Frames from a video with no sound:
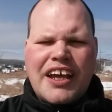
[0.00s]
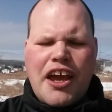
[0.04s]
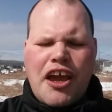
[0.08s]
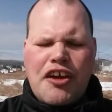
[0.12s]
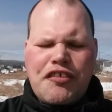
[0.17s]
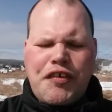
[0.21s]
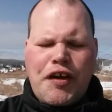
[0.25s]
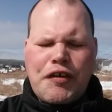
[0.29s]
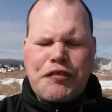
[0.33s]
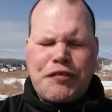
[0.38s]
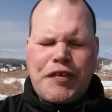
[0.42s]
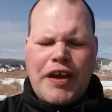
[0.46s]

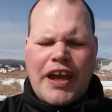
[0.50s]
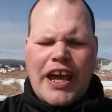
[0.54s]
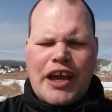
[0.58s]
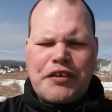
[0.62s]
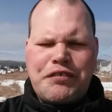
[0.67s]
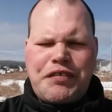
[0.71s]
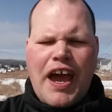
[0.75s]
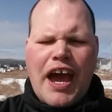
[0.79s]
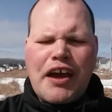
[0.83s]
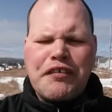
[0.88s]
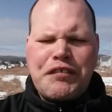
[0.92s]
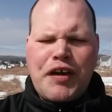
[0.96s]
If, if,
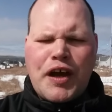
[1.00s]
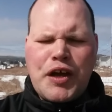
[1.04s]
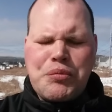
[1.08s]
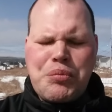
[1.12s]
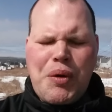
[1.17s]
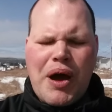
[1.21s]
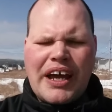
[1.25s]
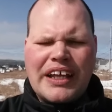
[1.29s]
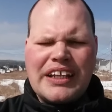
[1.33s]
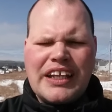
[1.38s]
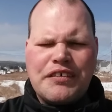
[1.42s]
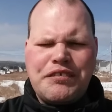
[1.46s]
if
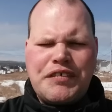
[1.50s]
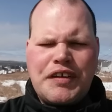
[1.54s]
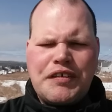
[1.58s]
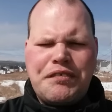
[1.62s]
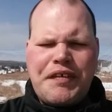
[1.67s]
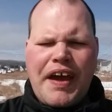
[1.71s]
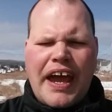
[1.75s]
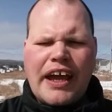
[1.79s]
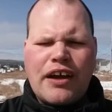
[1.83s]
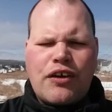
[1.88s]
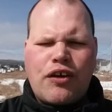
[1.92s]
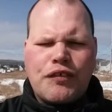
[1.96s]
everybody living in
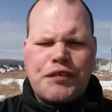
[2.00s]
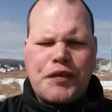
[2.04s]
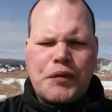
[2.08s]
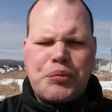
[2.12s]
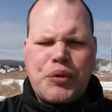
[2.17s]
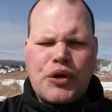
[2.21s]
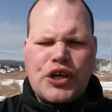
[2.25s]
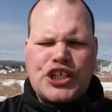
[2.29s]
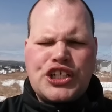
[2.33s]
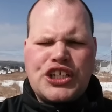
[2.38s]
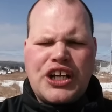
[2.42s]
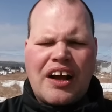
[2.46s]
Vancouver,
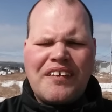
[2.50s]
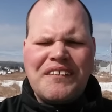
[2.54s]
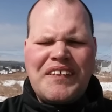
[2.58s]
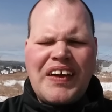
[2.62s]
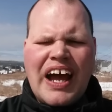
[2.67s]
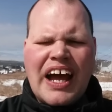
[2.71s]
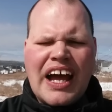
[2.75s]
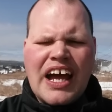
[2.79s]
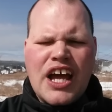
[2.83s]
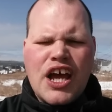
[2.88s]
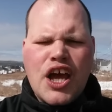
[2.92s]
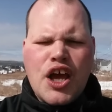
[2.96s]
British
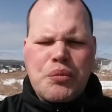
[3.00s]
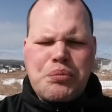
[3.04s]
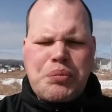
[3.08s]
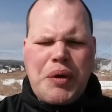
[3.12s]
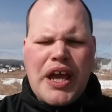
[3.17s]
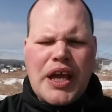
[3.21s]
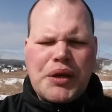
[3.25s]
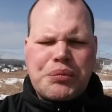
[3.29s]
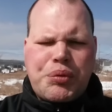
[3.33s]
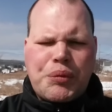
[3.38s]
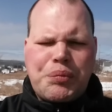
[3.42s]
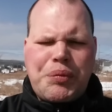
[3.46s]
Columbia,
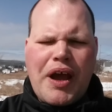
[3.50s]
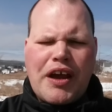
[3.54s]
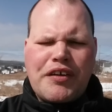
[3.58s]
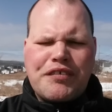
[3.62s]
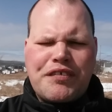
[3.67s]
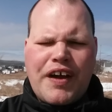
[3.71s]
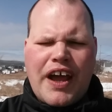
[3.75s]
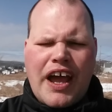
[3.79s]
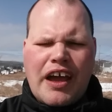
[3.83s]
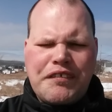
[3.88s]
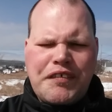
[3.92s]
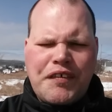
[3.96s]
be
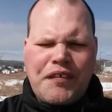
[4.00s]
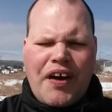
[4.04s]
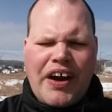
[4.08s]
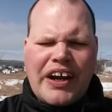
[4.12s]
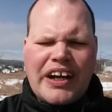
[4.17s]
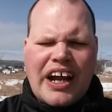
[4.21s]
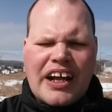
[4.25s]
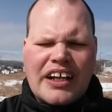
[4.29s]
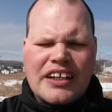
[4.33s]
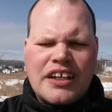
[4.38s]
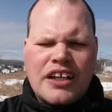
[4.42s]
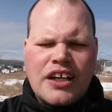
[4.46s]
prepared for heavy
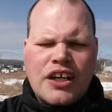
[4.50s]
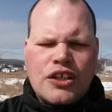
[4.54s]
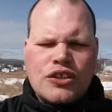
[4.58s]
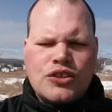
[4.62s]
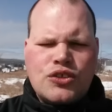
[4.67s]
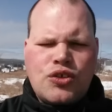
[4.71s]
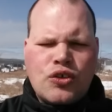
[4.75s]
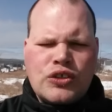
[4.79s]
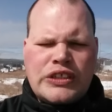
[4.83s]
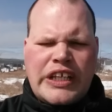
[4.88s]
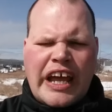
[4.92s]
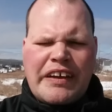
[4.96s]
rain on
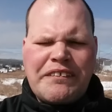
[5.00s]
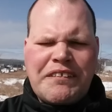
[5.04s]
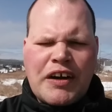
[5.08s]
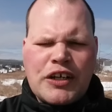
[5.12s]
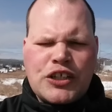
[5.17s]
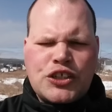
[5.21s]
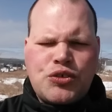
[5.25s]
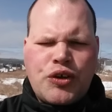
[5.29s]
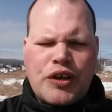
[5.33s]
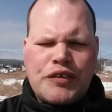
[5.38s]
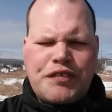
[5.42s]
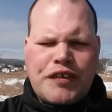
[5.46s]
Tuesday,
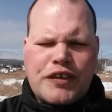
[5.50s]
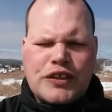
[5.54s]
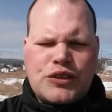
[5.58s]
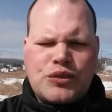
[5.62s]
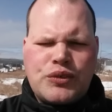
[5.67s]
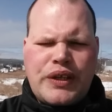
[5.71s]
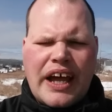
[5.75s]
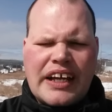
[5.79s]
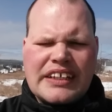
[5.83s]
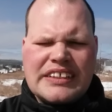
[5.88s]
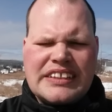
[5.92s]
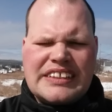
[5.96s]
March 21st,
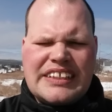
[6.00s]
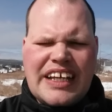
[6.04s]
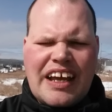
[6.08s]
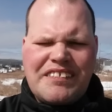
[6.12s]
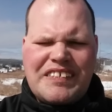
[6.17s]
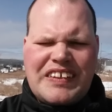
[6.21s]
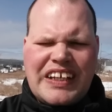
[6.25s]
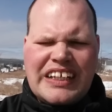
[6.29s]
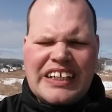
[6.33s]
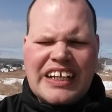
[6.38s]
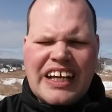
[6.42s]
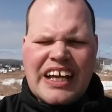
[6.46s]

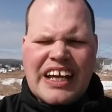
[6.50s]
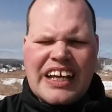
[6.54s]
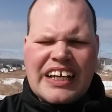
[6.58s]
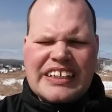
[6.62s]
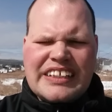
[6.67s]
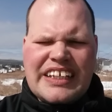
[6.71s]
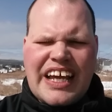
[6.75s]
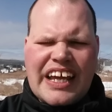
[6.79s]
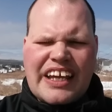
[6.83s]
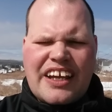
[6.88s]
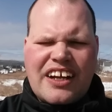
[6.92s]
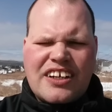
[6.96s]
2017.
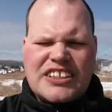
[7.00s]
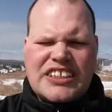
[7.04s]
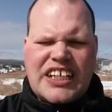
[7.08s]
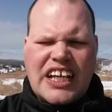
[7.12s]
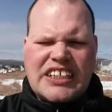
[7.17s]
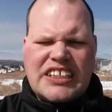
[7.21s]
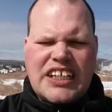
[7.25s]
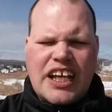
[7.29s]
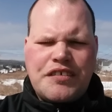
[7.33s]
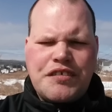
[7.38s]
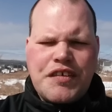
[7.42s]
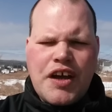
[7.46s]
Take care,
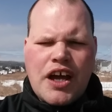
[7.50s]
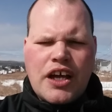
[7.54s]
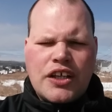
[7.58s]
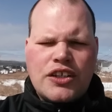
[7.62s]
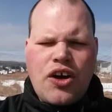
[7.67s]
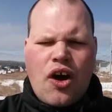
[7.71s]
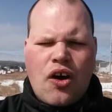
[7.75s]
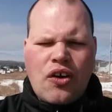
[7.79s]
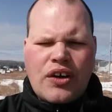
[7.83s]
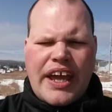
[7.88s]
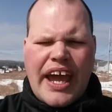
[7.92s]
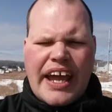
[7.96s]
stay safe.
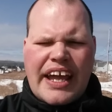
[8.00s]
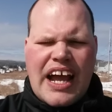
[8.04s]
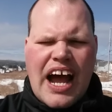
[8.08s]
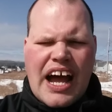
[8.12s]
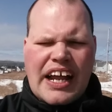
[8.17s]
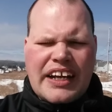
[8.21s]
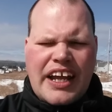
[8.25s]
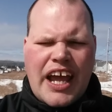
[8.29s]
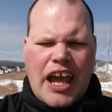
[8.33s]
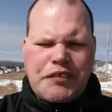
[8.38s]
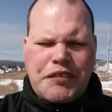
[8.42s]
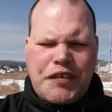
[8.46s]
Don't get
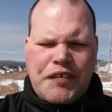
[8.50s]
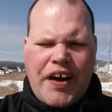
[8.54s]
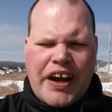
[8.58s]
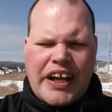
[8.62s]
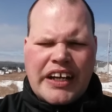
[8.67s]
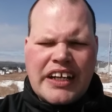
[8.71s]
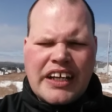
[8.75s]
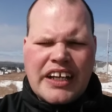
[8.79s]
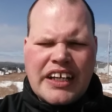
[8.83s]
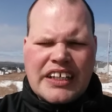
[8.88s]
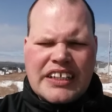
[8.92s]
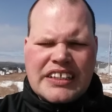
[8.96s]
caught in heavy
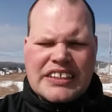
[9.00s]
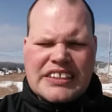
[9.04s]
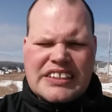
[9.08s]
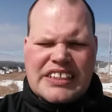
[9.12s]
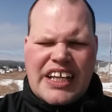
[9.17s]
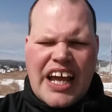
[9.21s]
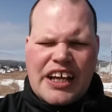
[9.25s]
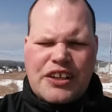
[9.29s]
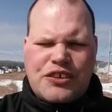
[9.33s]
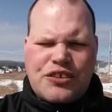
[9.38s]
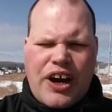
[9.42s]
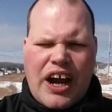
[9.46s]
rain.
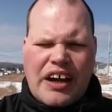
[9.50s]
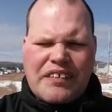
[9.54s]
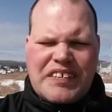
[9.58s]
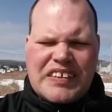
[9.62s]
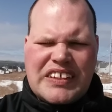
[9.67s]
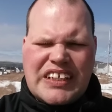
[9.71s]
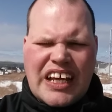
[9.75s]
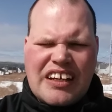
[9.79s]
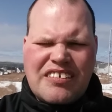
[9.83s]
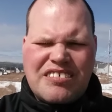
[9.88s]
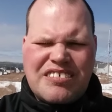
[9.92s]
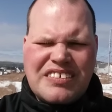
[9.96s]
Stay
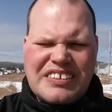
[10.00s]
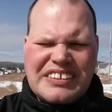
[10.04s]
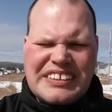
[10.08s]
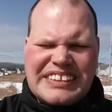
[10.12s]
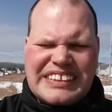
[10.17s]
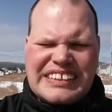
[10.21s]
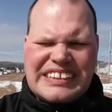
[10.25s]
driving safe.